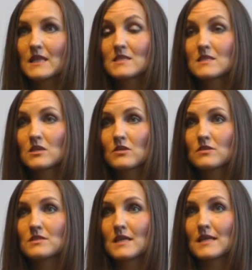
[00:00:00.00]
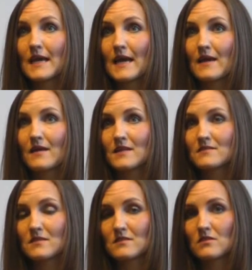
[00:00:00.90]
This includes any care and
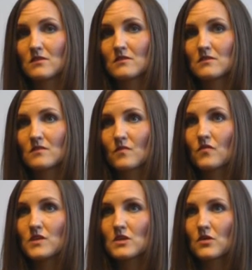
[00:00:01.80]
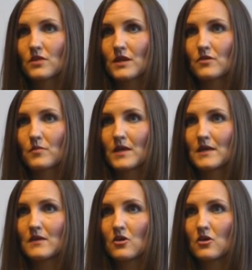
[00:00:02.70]
assistance, physiotherapy,